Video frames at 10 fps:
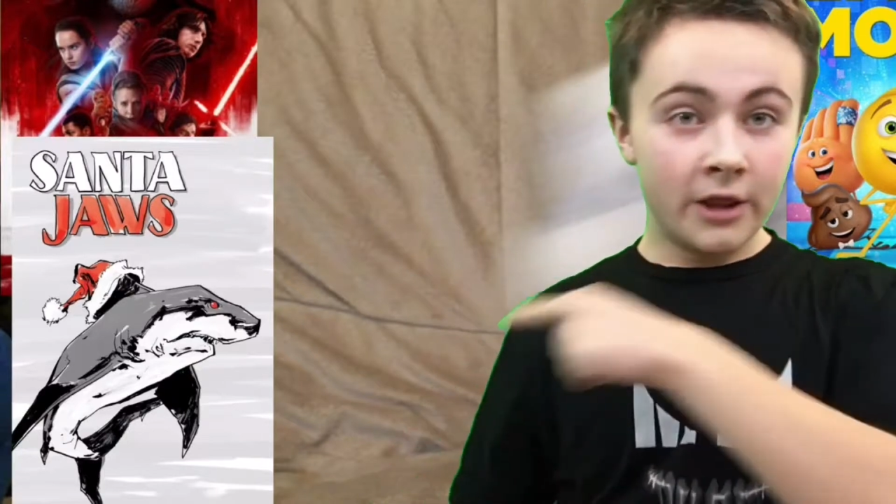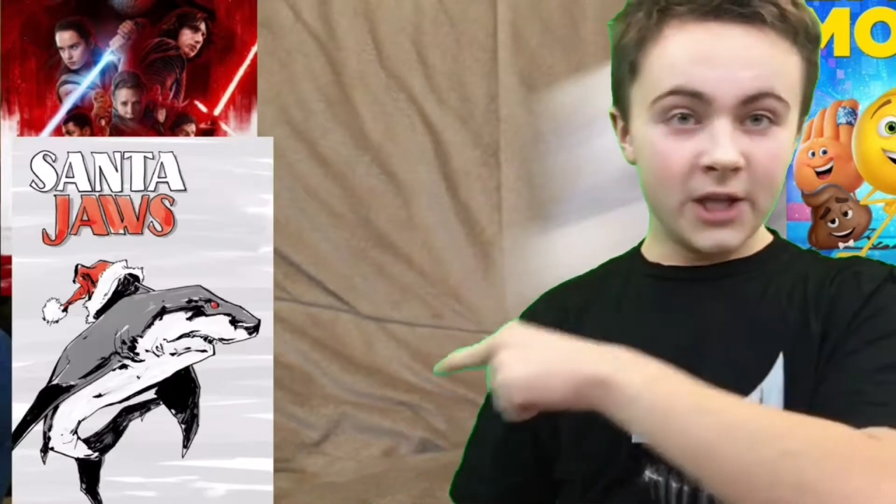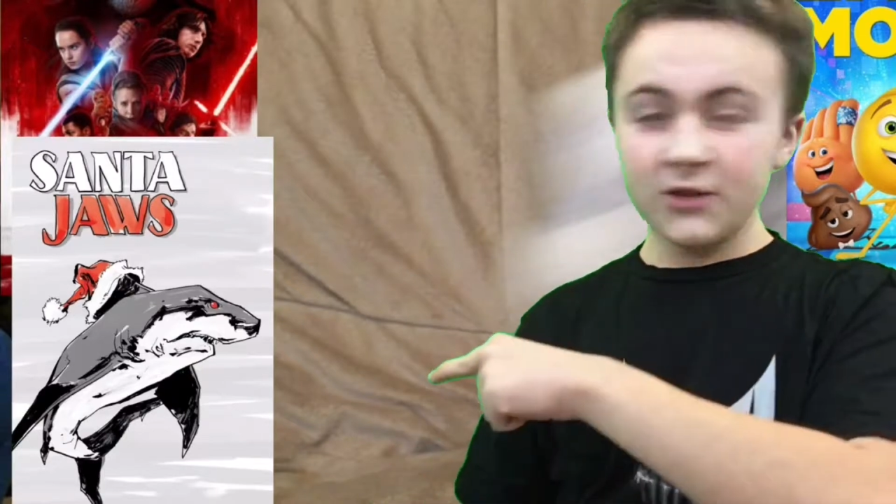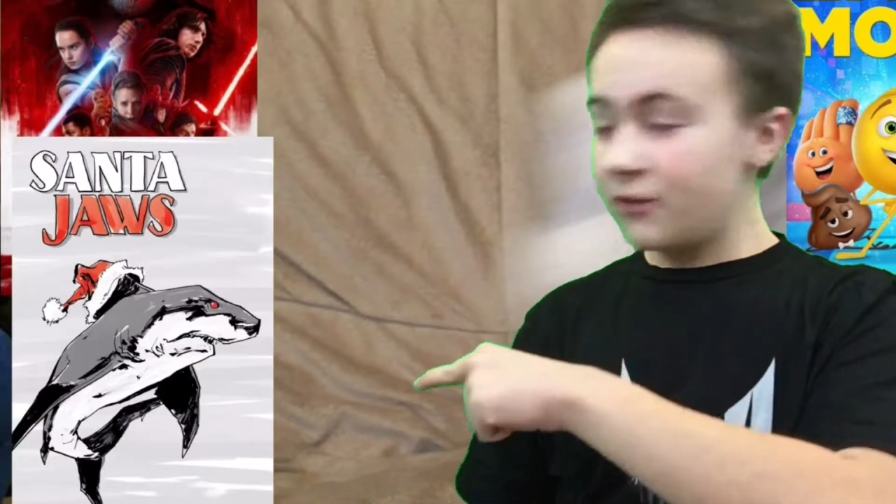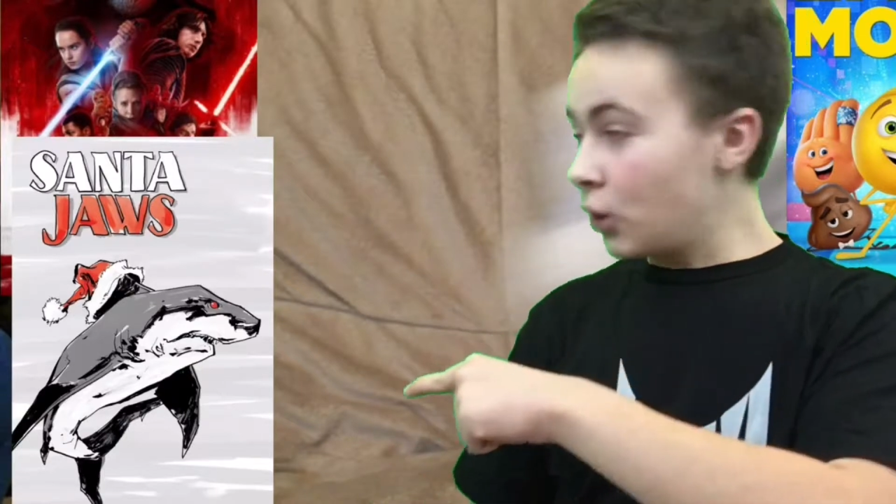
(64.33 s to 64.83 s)

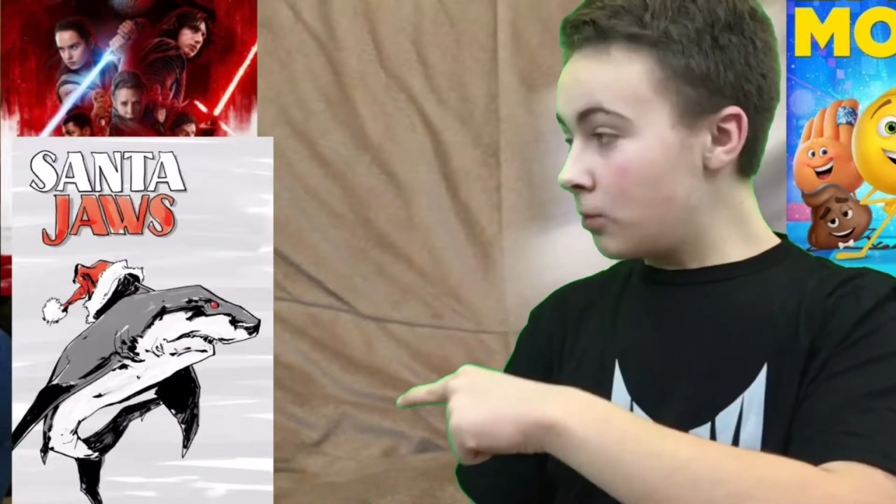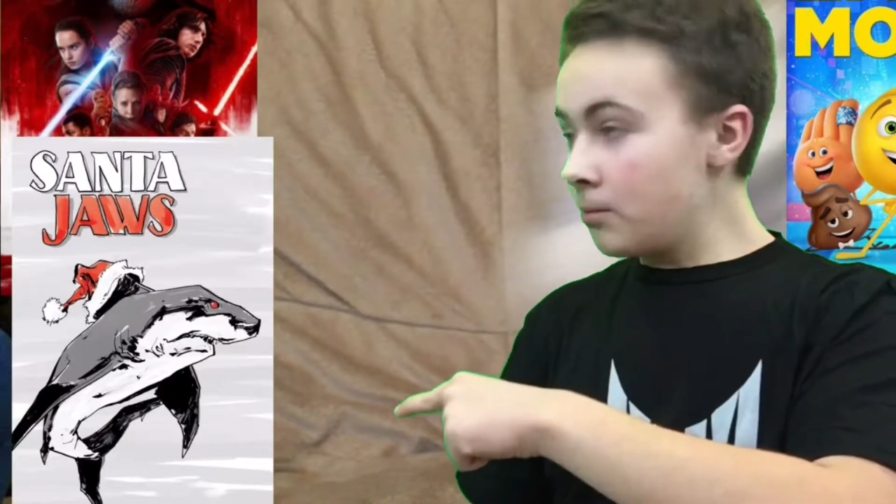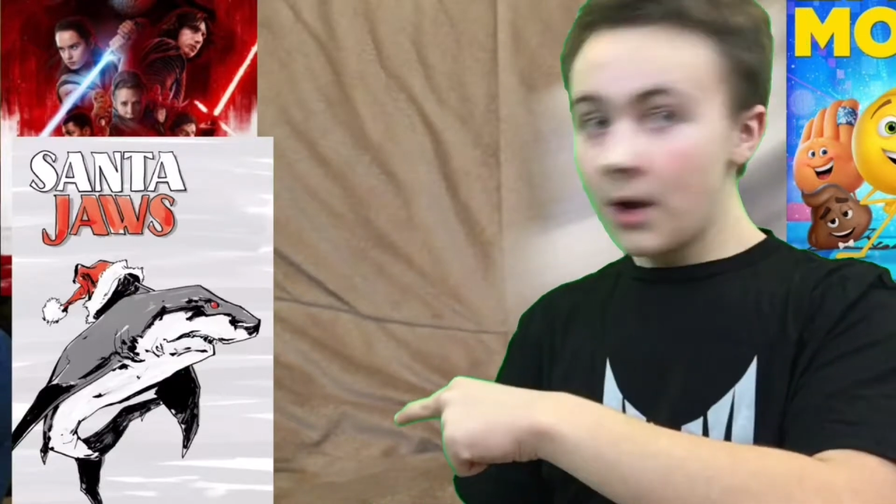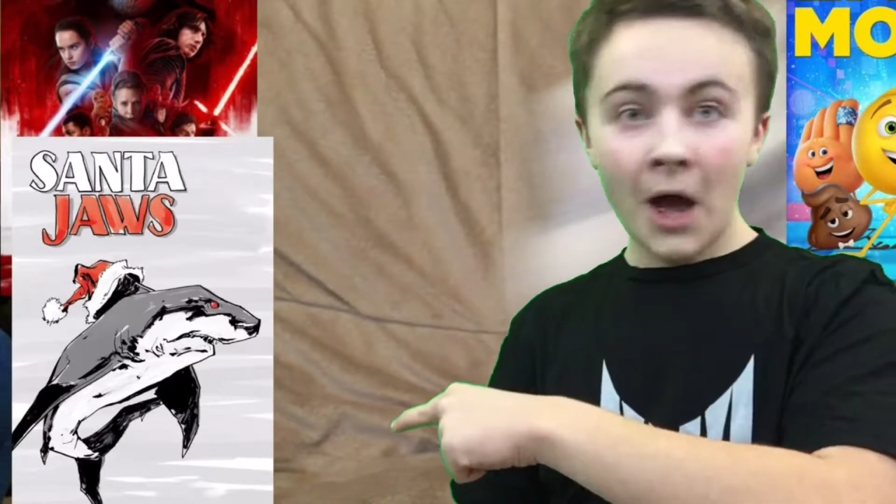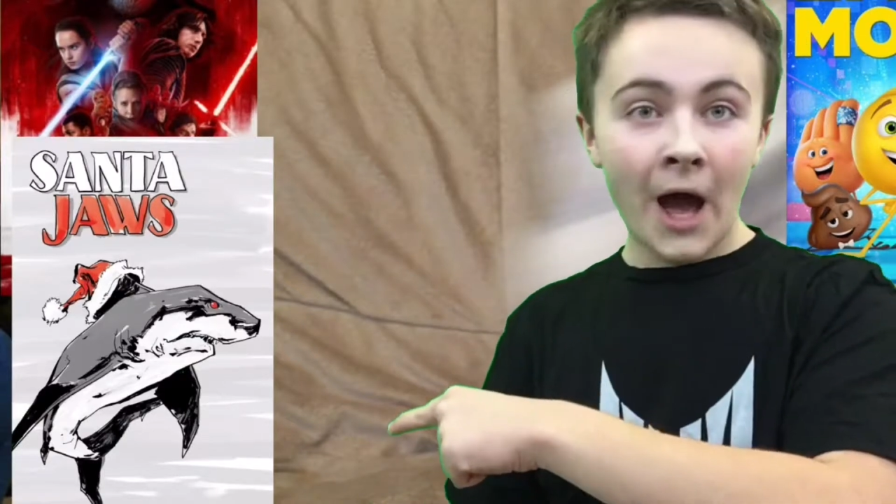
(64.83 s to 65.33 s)
this
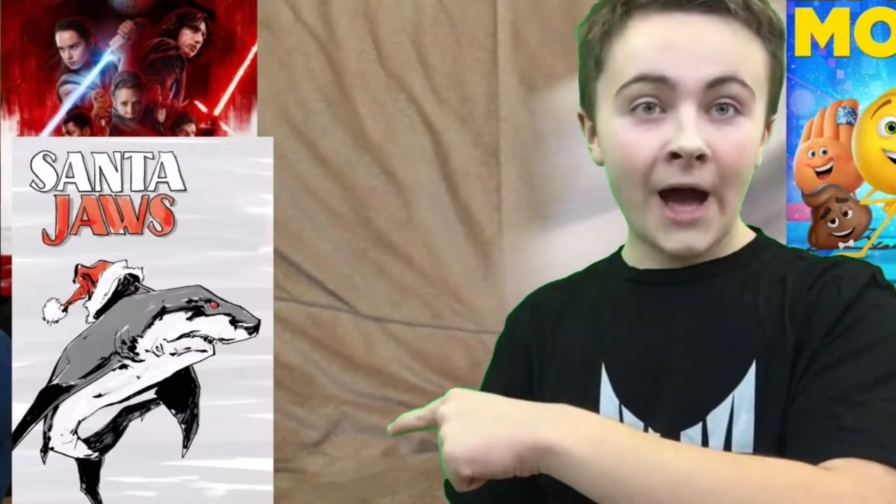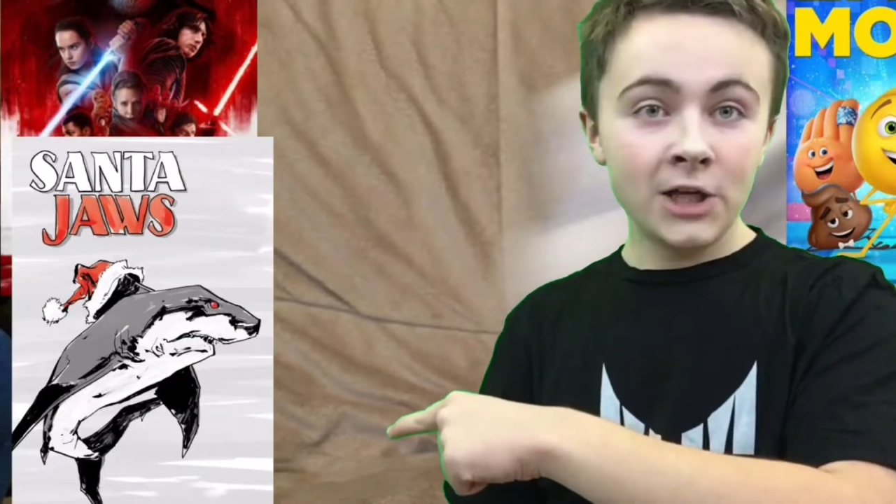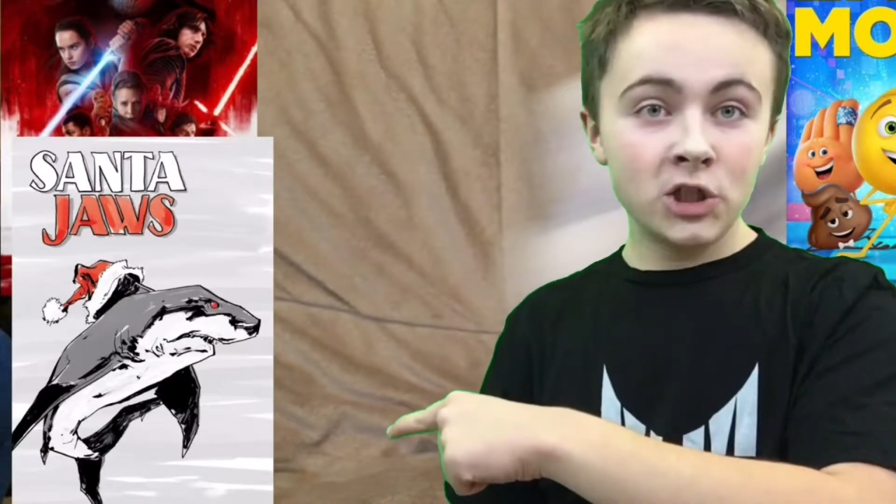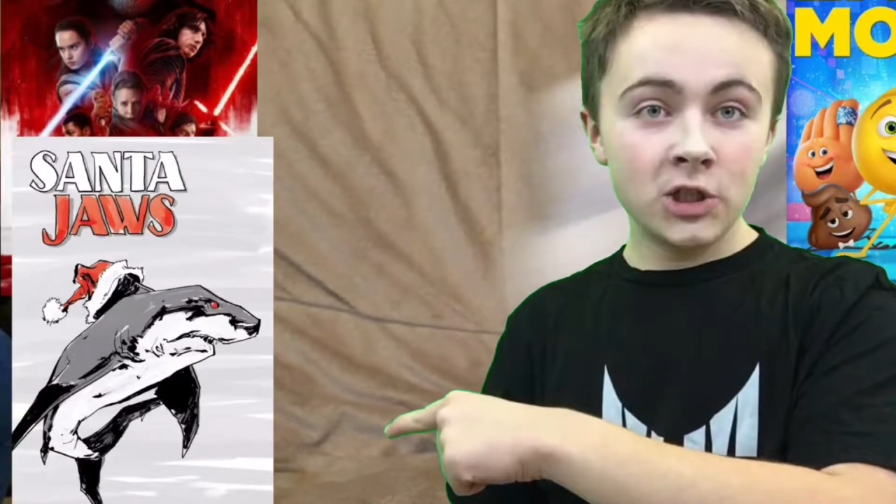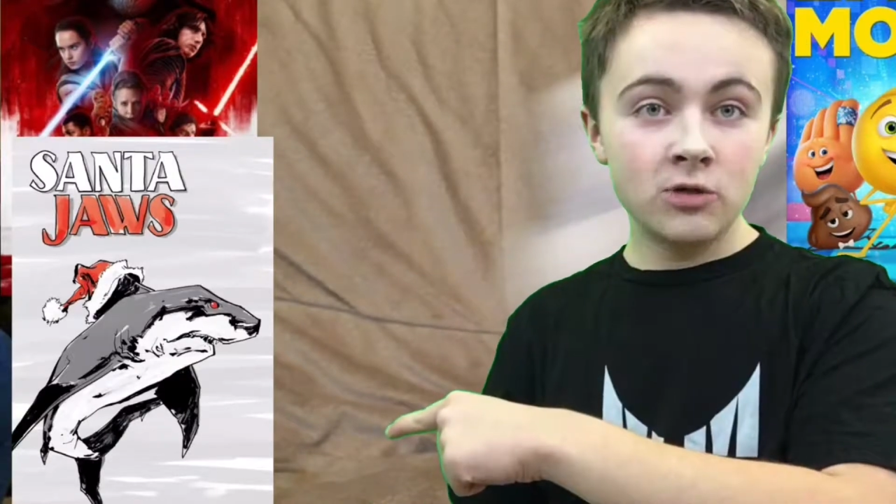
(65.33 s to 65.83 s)
film, I
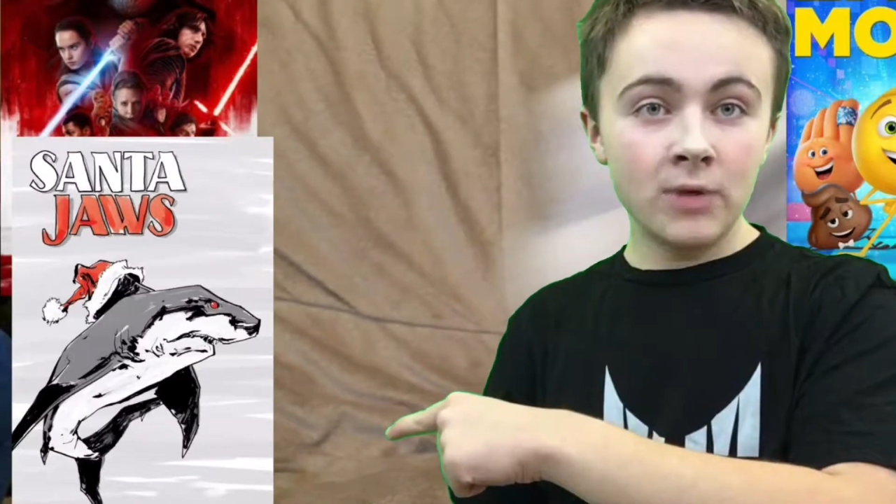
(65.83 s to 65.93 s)
shit